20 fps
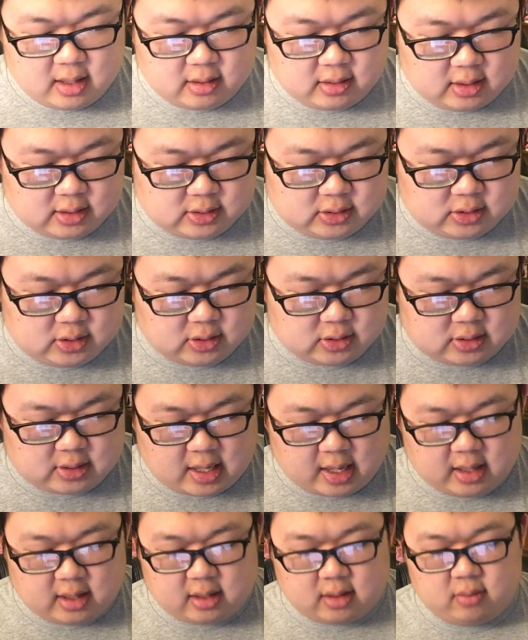This just
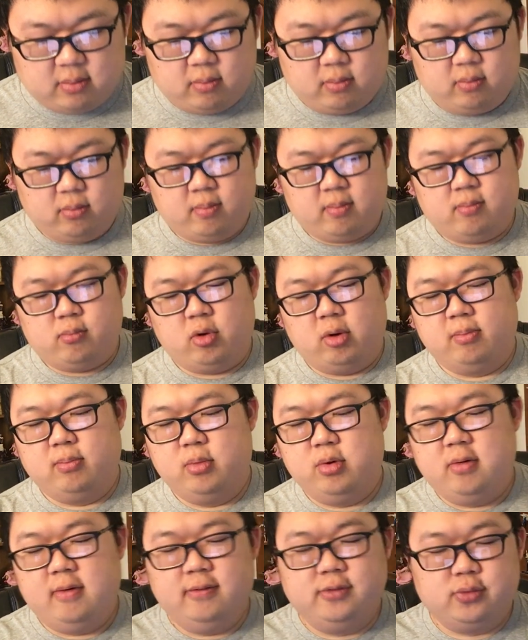kind of
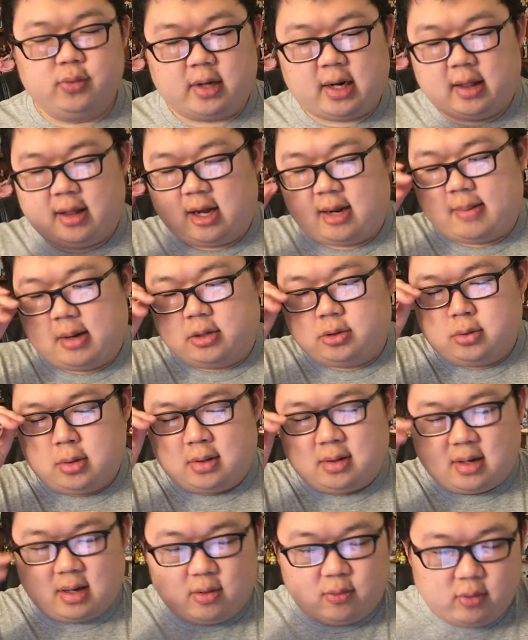removes what I like about
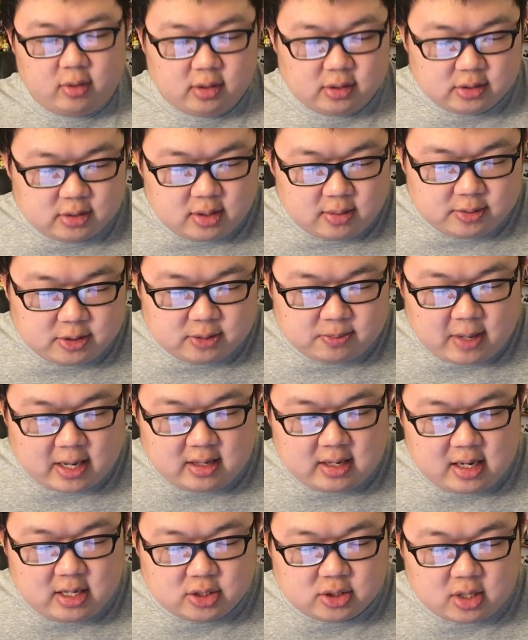Drednaw. Where is the
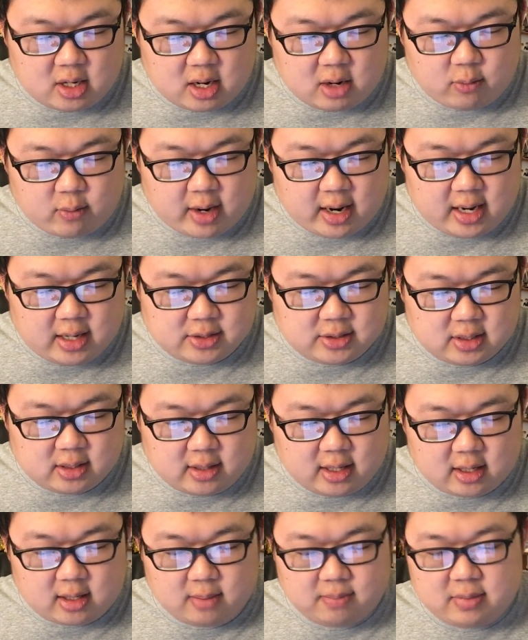spiky jaw? Why is it
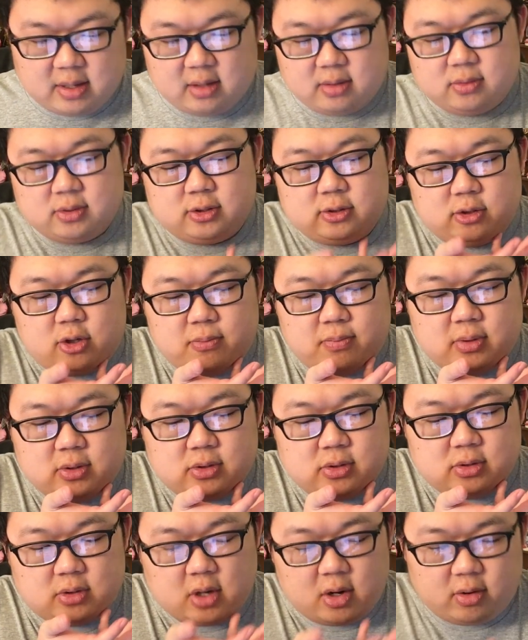like a big stupid
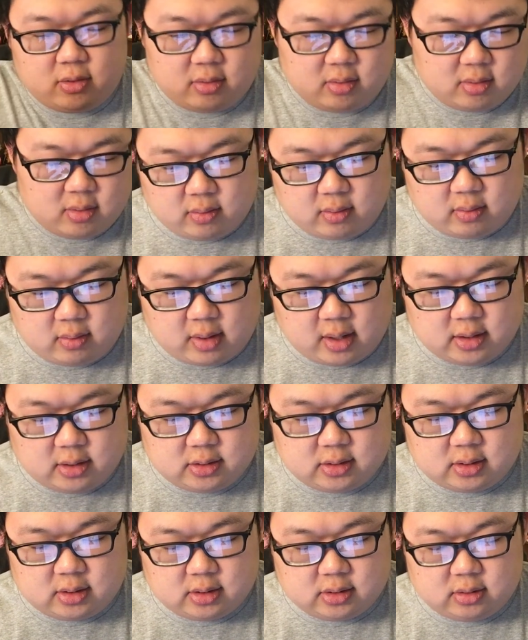stone? Why
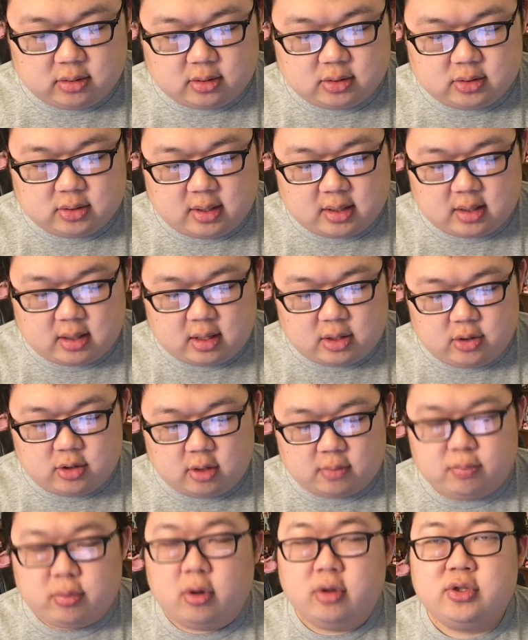this looks like you
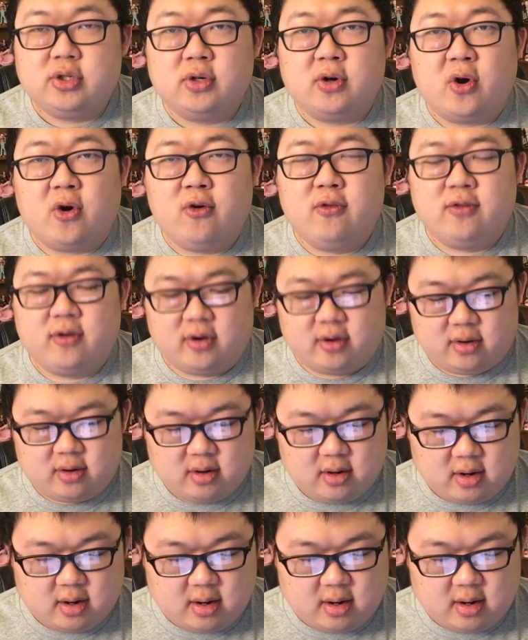could push it over